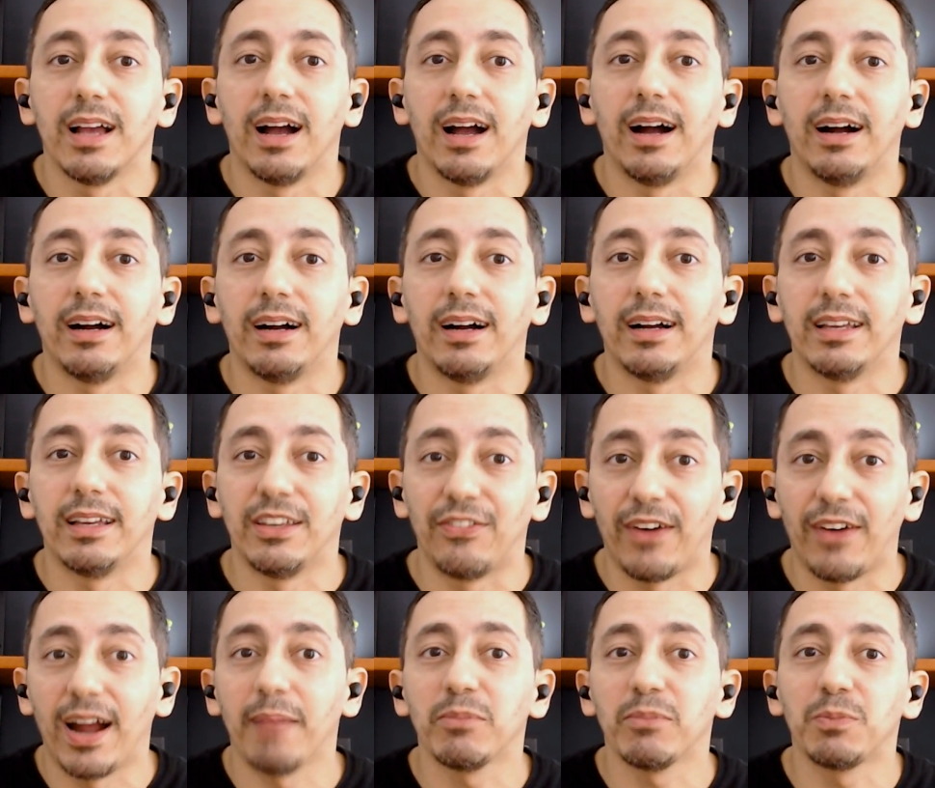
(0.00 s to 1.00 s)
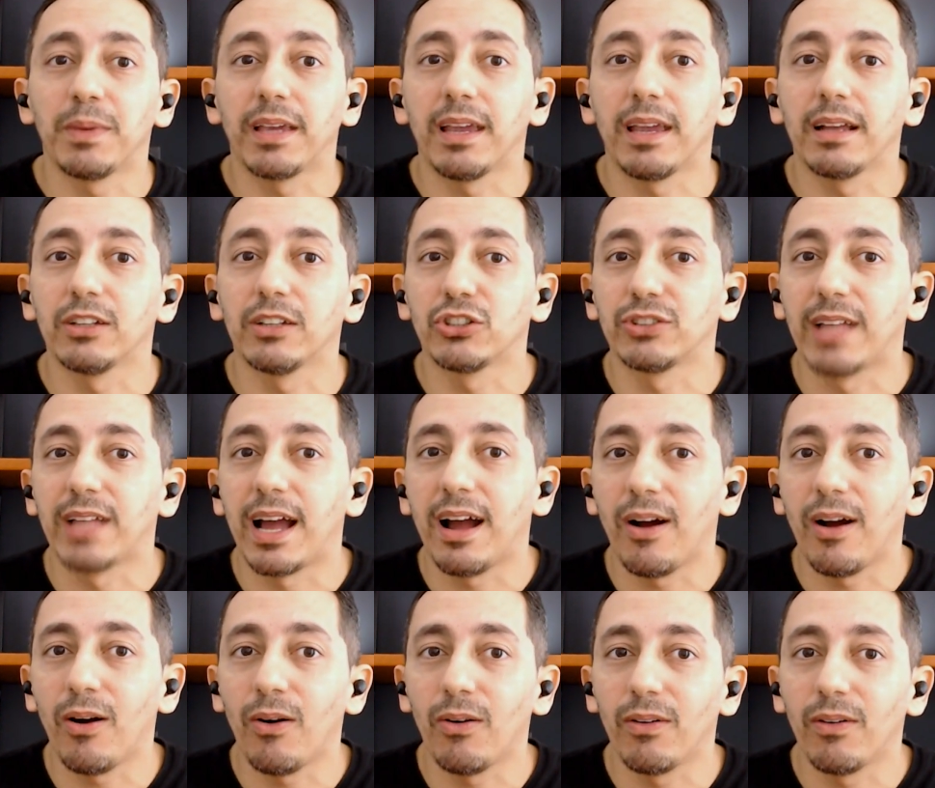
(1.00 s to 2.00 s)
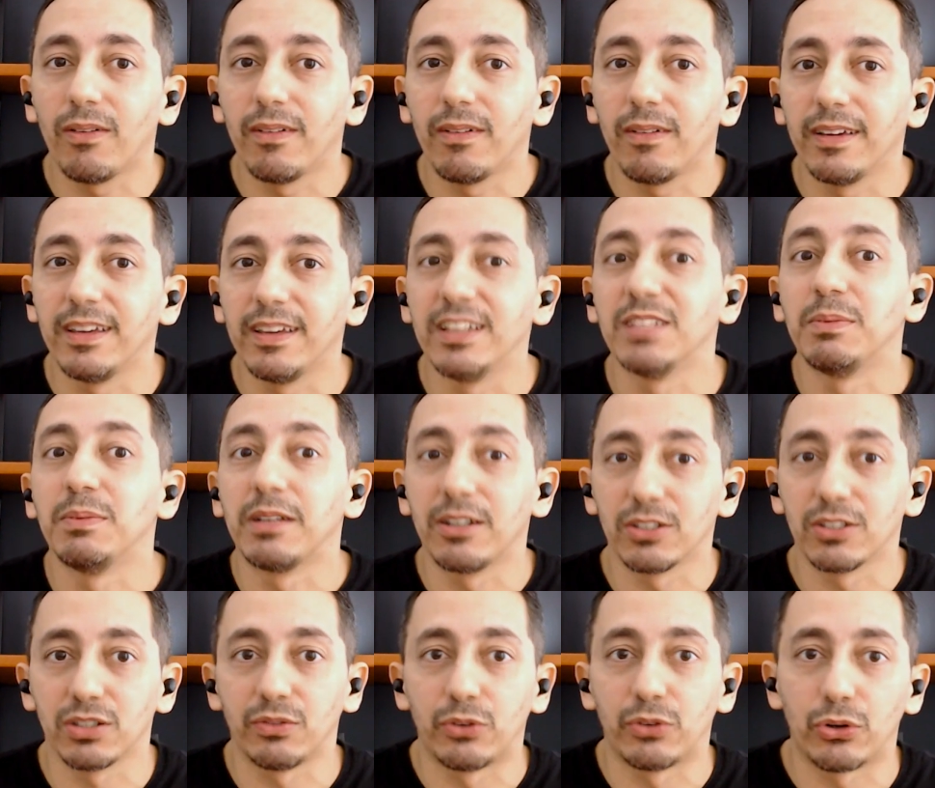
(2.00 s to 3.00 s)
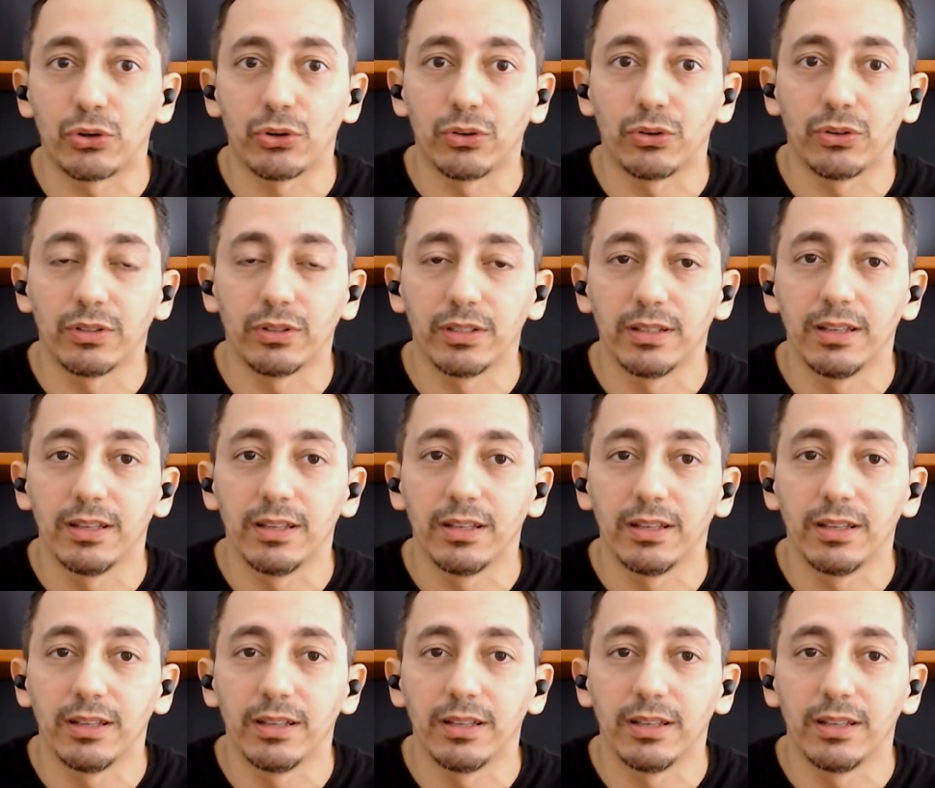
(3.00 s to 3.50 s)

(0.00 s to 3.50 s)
if I'm speaking English now, it's because of her.